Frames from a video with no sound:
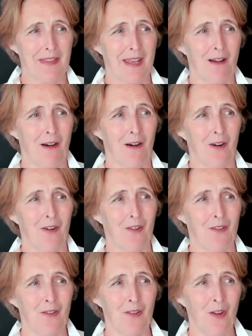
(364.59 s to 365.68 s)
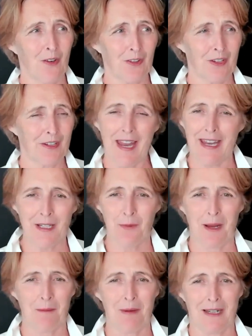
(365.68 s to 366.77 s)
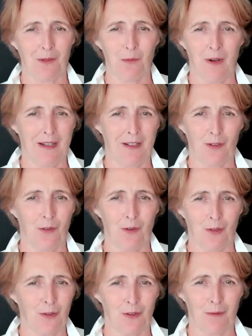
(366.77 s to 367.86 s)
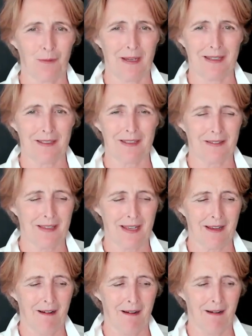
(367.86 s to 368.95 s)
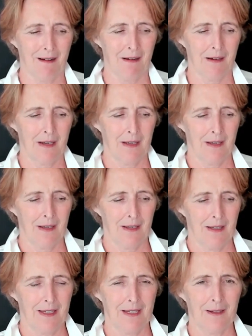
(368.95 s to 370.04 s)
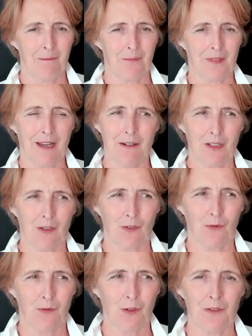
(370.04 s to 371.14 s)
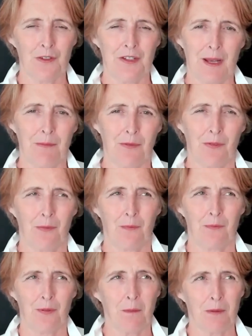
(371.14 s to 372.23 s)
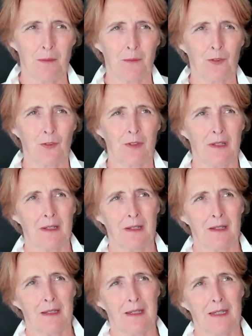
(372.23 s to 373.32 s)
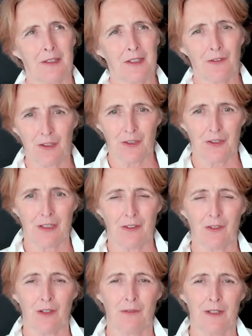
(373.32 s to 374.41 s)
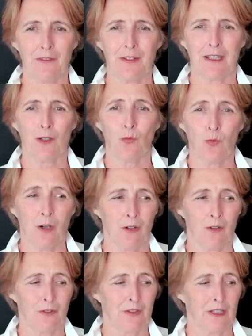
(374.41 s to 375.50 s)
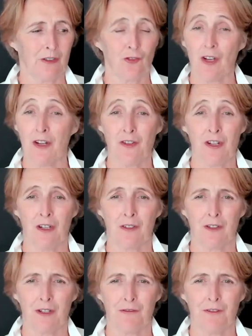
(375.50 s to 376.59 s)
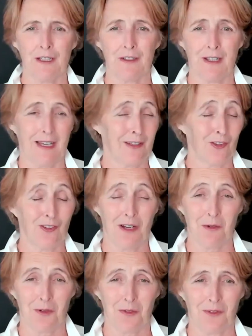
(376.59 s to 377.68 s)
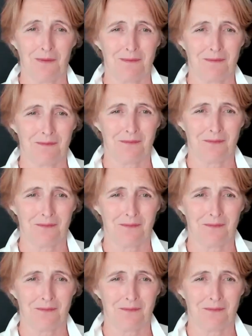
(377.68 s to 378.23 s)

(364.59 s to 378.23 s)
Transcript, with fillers: They are not in any way black and white or good or bad. They are um, characters full of the depth, problems, and difficulties of living in a world that is changing under their feet, as is ours.